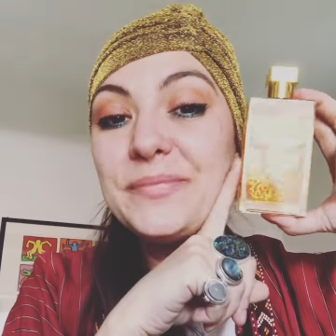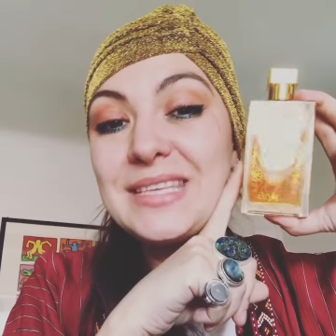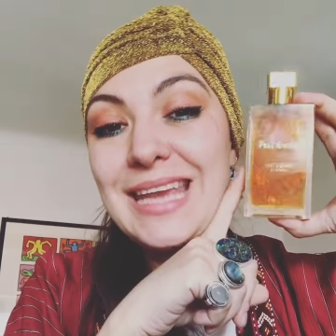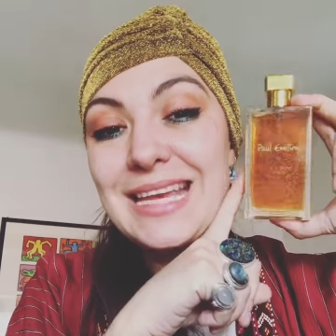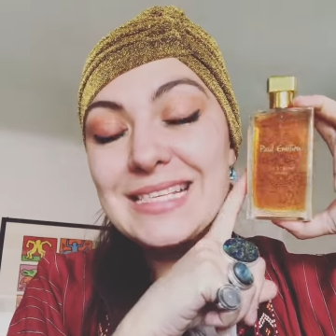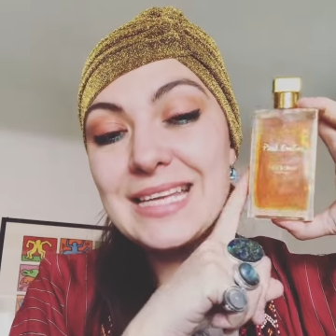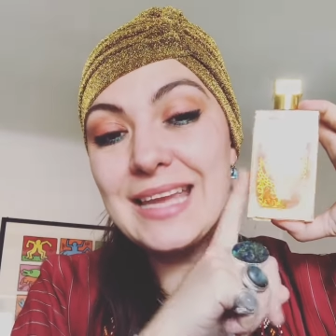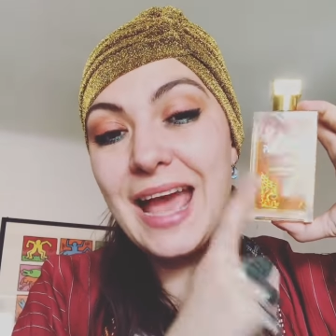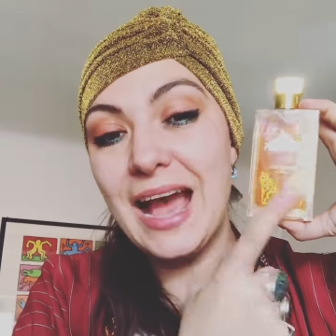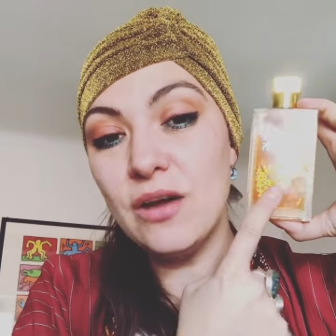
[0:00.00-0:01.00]
takes
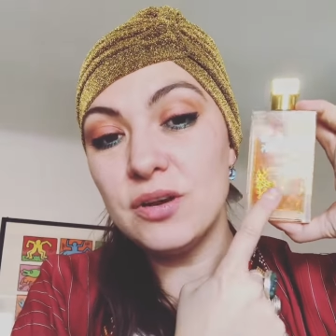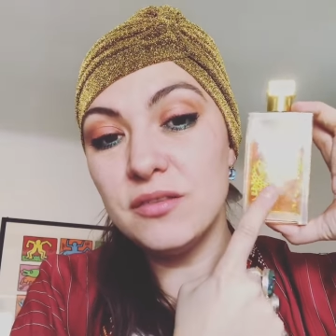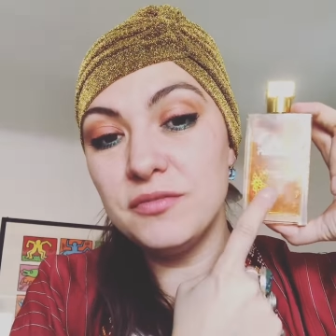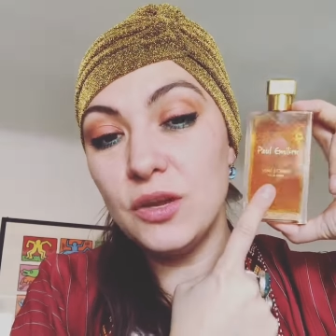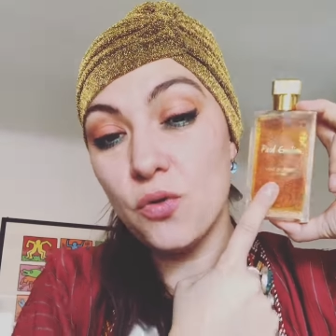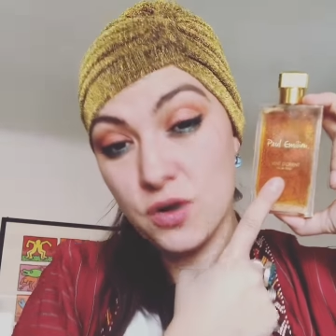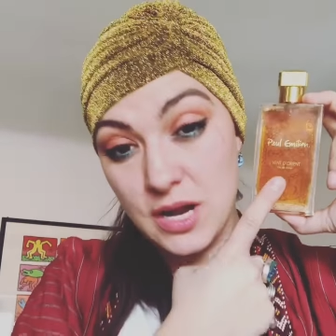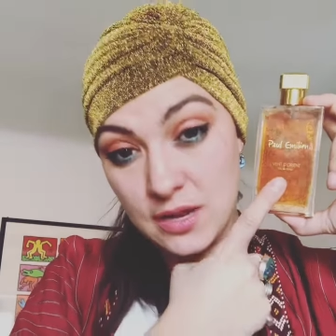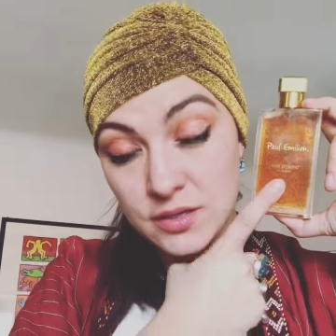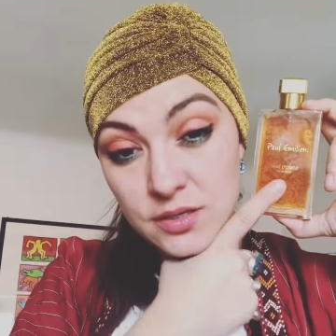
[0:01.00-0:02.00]
it out of the
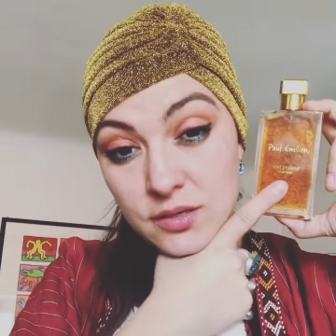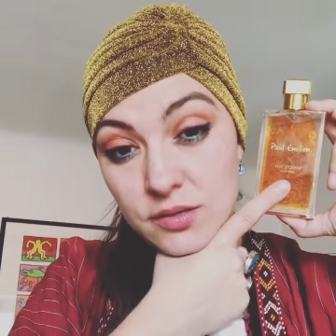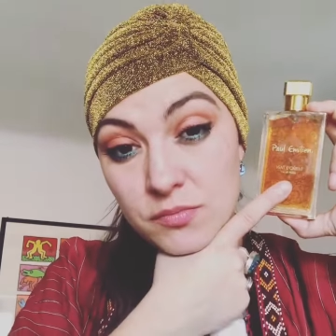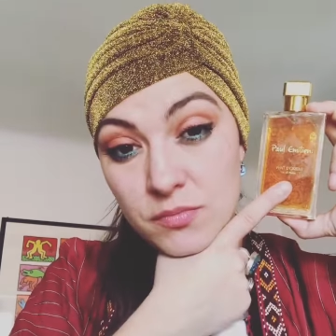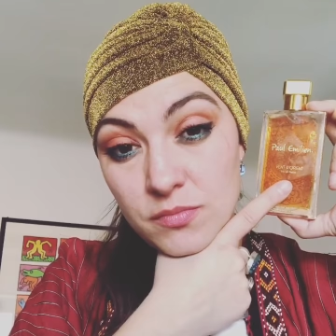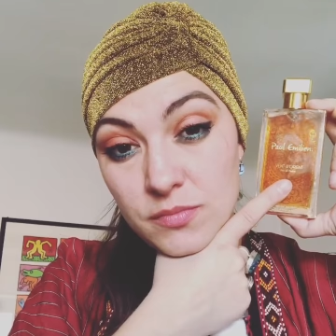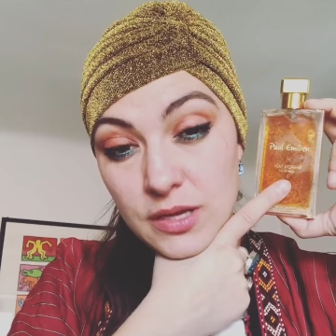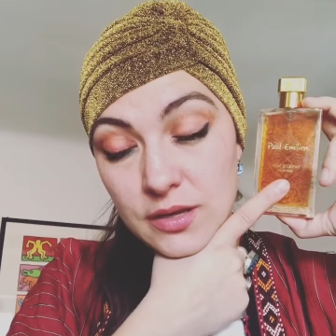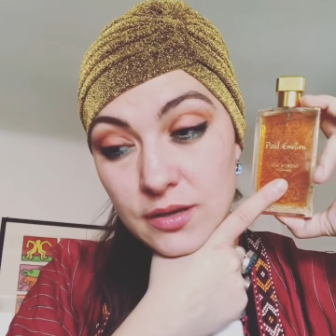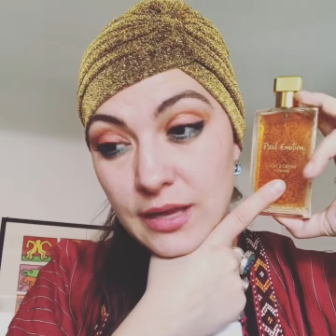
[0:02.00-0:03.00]
oriental
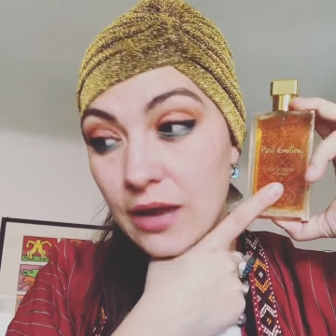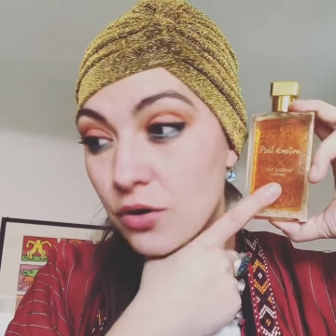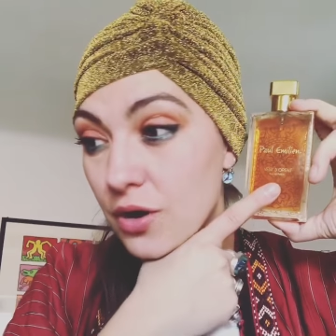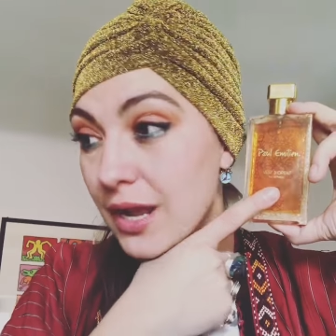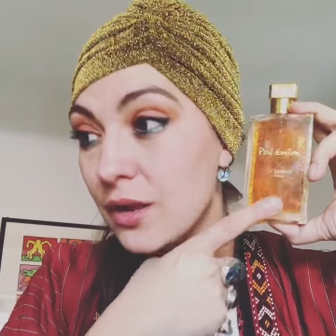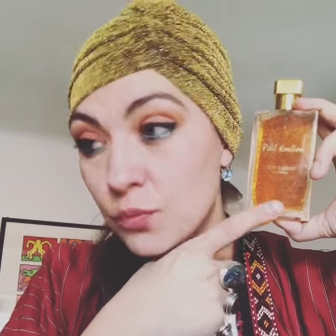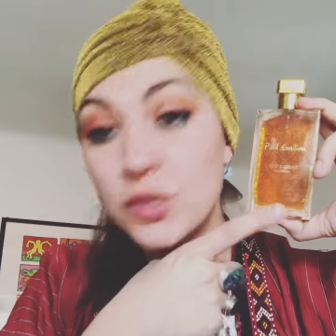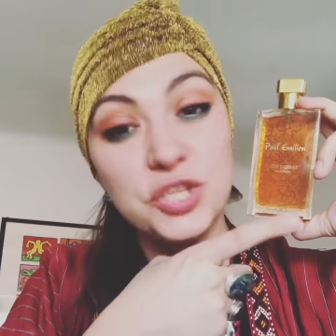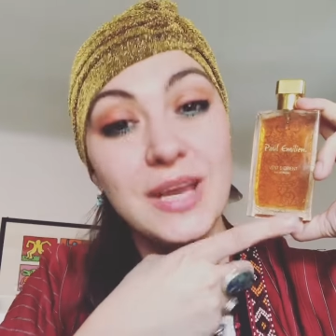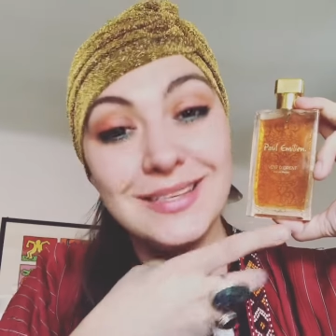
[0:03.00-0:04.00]
category, in
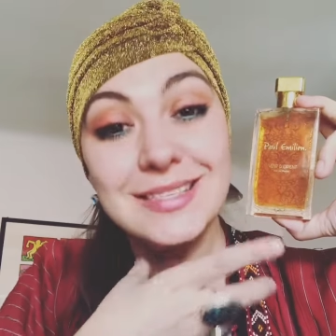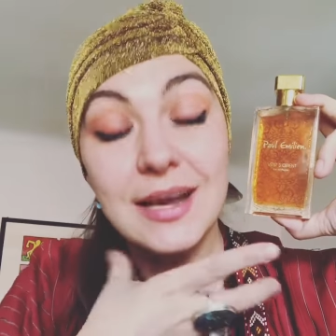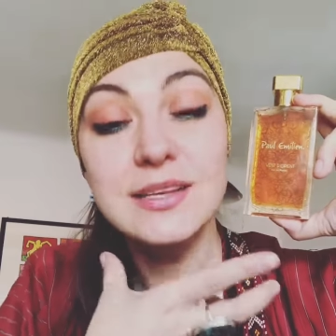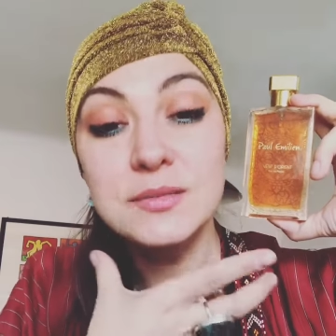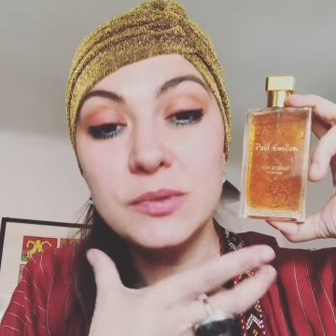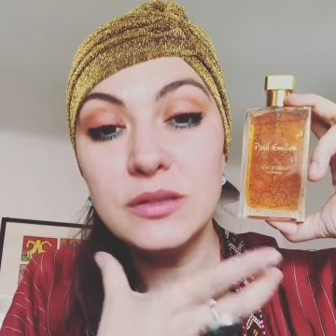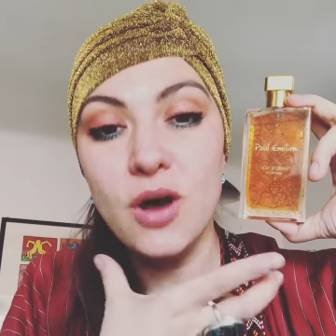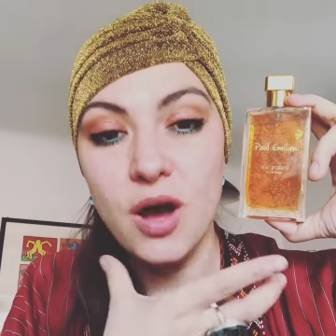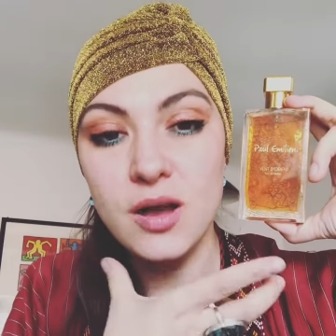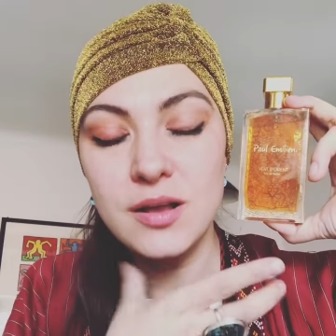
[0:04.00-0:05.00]
which it does
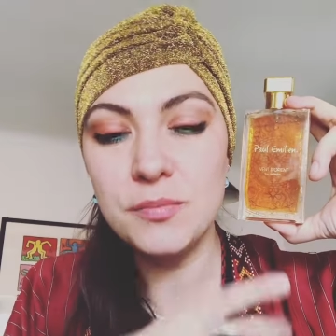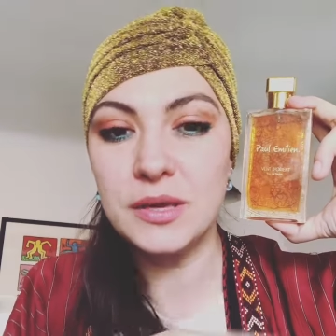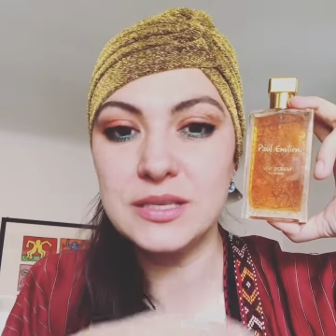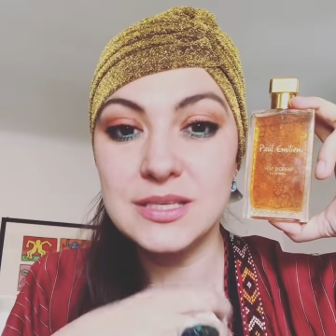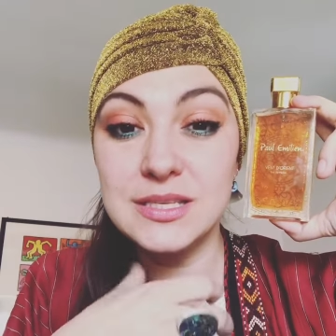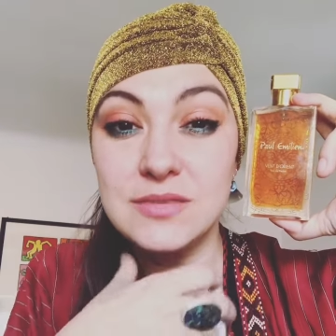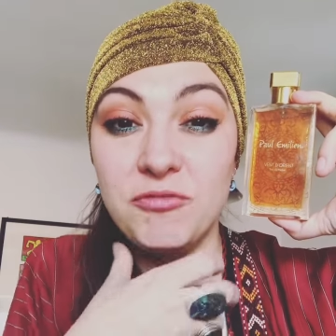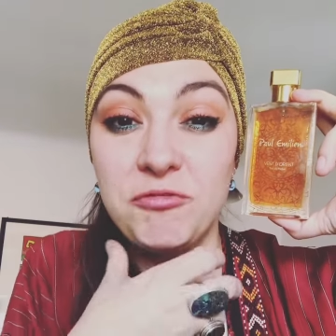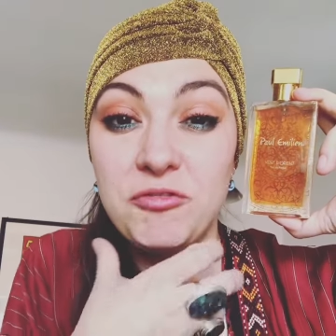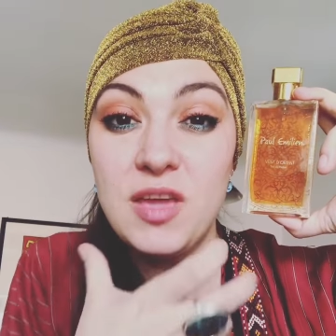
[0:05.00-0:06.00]
belong, because it's
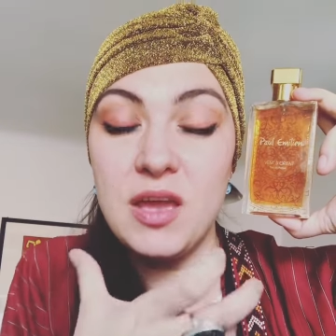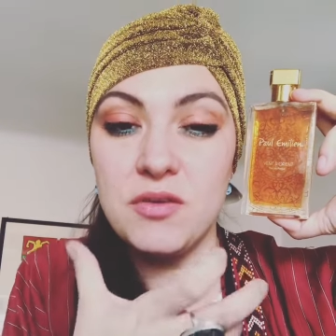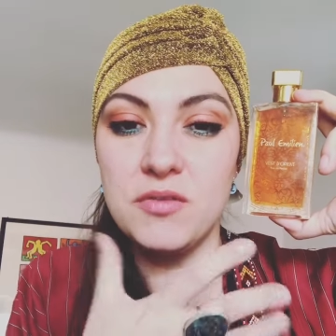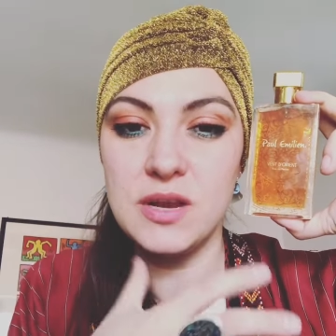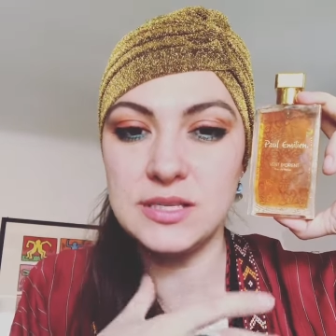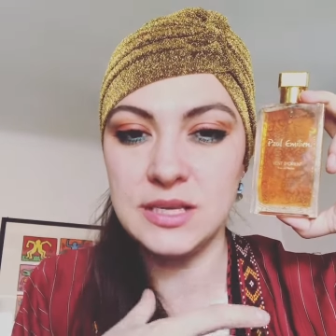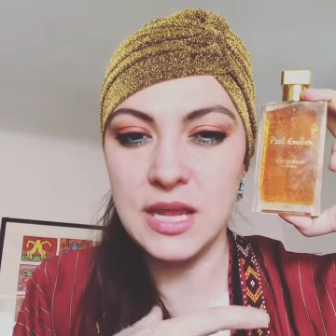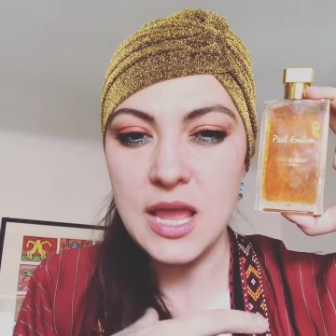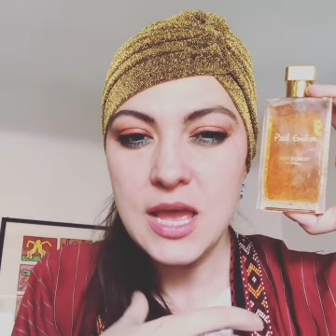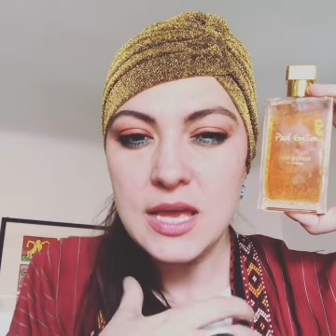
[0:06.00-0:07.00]
very
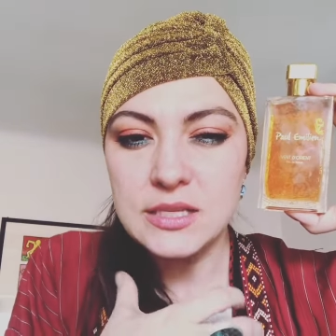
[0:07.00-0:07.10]
resiny.